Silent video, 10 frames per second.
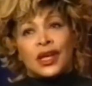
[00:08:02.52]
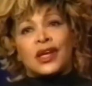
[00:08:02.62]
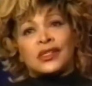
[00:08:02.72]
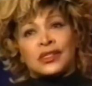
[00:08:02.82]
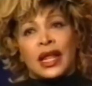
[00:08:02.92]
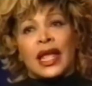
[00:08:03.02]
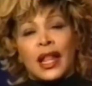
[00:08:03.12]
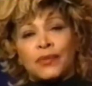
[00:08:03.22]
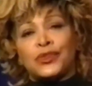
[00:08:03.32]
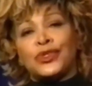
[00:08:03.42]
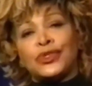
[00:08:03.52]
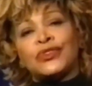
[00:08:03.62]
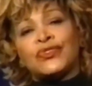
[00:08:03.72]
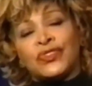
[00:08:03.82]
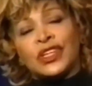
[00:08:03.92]
does, it helps you
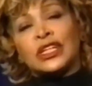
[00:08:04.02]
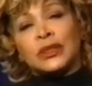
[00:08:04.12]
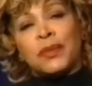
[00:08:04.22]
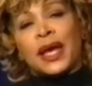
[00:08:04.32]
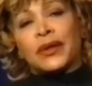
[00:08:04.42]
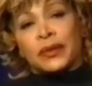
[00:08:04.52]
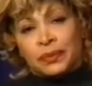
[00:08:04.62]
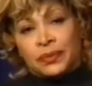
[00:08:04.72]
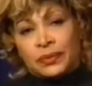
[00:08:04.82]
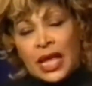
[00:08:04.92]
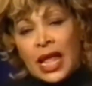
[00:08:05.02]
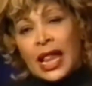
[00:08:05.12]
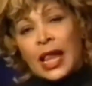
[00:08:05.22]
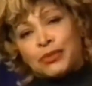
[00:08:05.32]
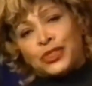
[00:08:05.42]
to feel better,
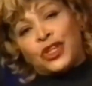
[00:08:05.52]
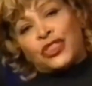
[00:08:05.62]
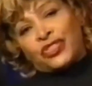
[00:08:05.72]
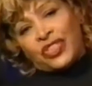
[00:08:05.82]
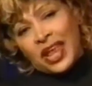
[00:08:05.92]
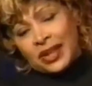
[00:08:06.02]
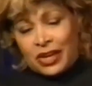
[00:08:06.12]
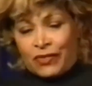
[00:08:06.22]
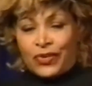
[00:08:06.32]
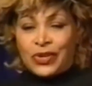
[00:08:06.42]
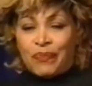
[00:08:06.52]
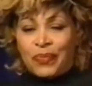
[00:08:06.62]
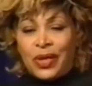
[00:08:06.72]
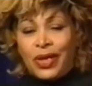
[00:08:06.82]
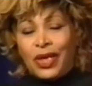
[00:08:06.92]
helps you to think different.
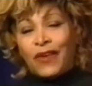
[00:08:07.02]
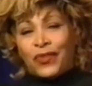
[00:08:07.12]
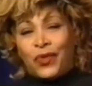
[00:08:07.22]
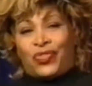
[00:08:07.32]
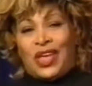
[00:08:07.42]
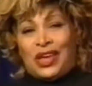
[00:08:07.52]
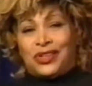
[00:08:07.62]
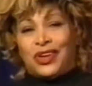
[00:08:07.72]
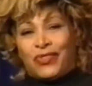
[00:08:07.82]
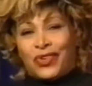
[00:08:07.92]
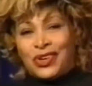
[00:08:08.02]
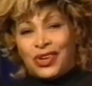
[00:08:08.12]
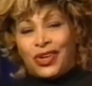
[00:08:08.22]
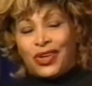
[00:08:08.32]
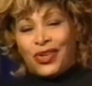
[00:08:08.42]
If you think
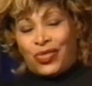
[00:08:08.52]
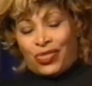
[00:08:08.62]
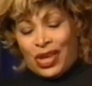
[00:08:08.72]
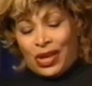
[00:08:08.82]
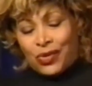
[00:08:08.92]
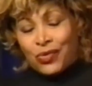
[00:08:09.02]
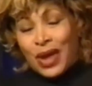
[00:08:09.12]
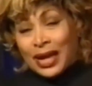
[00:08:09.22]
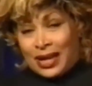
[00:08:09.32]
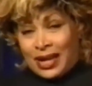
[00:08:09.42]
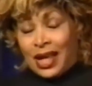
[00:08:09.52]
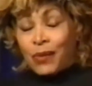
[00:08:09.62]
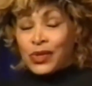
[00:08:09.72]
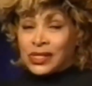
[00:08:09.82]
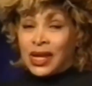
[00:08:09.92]
different, you think correctly.
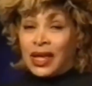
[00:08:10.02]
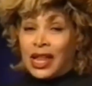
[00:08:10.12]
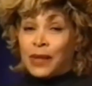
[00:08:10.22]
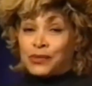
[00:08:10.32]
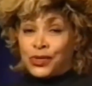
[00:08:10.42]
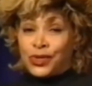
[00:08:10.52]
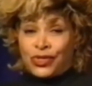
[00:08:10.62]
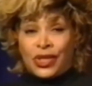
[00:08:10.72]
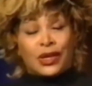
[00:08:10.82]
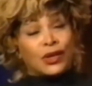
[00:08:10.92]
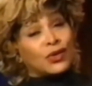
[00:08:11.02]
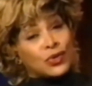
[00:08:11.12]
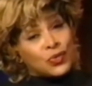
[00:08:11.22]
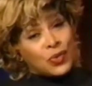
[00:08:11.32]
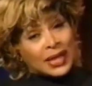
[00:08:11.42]
I would say it helps you to think
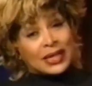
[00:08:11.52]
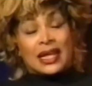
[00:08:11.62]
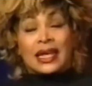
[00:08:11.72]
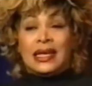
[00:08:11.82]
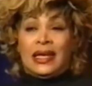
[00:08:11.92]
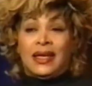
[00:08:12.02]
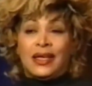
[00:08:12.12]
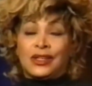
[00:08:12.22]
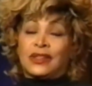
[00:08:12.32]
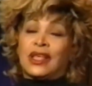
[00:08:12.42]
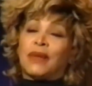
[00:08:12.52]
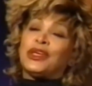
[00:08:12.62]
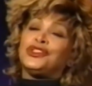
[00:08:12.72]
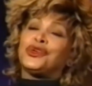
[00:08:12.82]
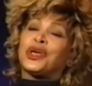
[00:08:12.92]
correctly. So that
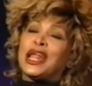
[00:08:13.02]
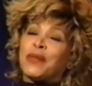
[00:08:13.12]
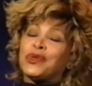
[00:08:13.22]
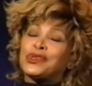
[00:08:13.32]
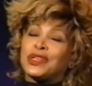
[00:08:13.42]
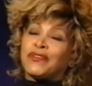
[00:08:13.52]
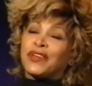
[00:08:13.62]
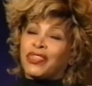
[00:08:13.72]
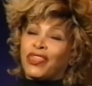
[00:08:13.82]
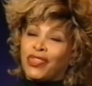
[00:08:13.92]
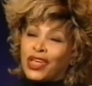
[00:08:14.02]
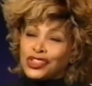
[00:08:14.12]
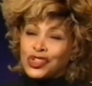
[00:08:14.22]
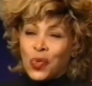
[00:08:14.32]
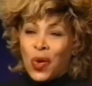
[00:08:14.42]
means you can help yourself get the
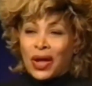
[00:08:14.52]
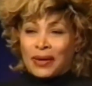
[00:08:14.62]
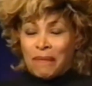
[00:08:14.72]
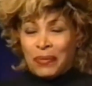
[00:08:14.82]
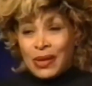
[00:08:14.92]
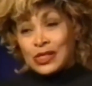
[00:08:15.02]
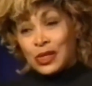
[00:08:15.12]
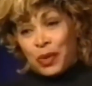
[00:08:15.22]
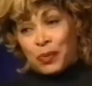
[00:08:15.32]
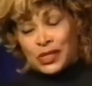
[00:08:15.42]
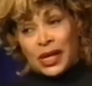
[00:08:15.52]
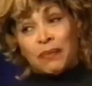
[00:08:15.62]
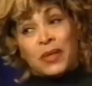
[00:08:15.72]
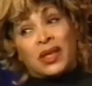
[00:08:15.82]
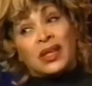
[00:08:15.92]
things you want. Some people
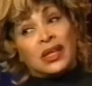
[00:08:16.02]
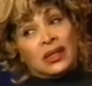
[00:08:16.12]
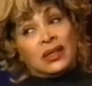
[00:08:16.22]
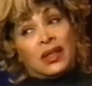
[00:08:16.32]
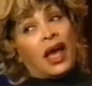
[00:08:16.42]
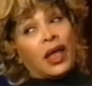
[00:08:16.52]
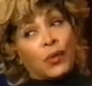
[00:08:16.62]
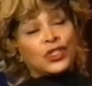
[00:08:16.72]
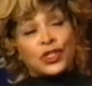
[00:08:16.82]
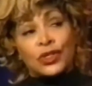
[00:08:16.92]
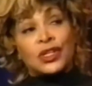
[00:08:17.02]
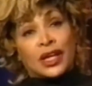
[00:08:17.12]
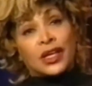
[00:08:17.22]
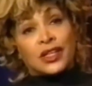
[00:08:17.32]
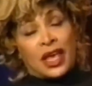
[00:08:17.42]
say, I was told
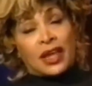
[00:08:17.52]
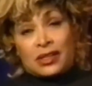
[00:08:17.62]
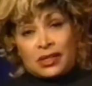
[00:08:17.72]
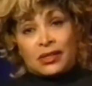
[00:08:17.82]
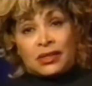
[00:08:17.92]
that I could get